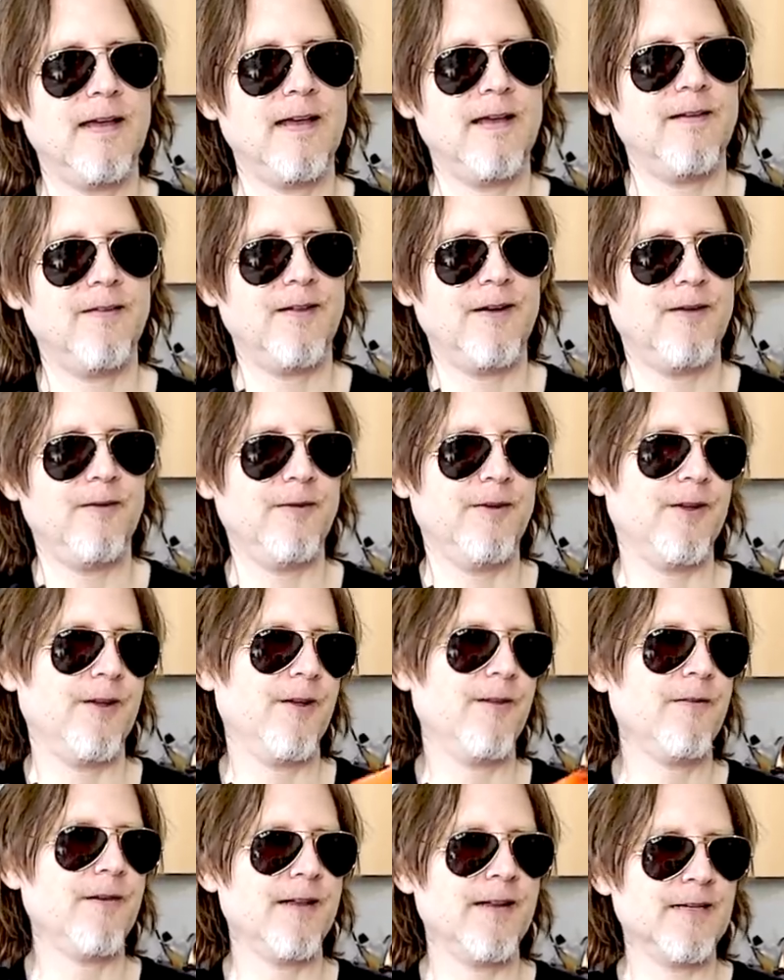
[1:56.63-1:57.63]
And there you
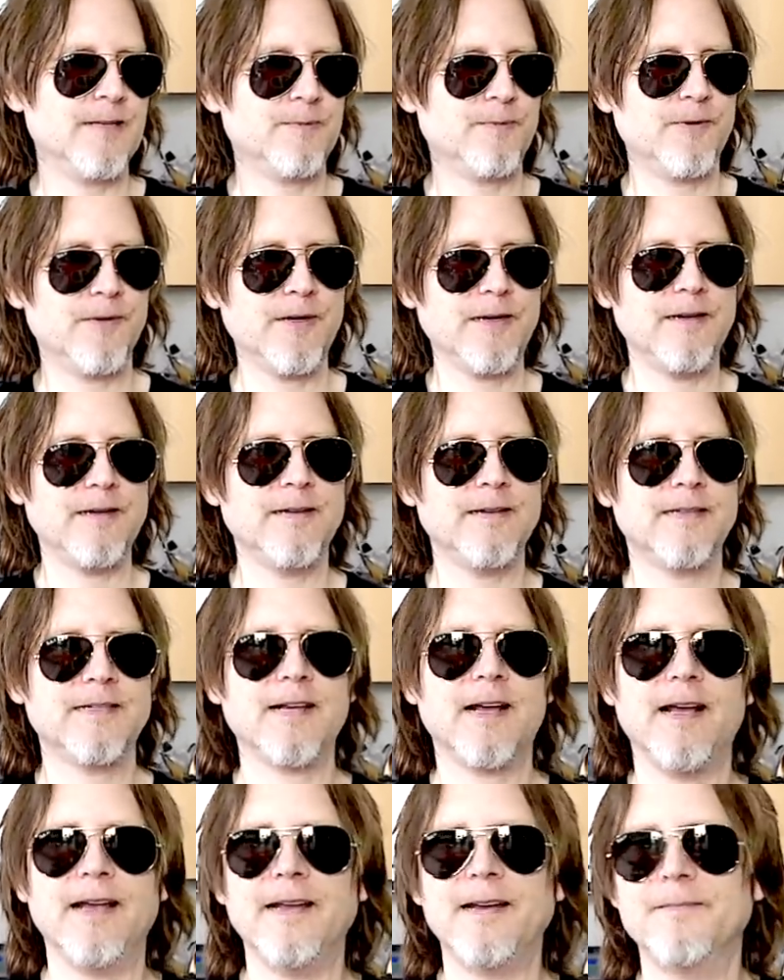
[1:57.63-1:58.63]
go, and it's pretty
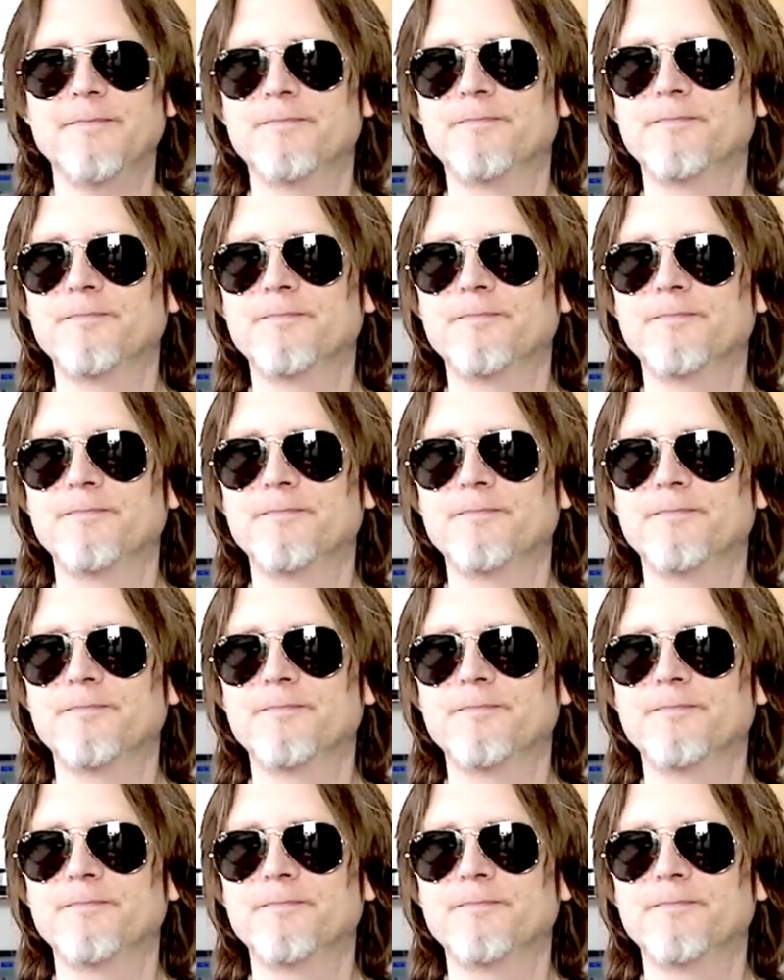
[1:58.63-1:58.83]
tight.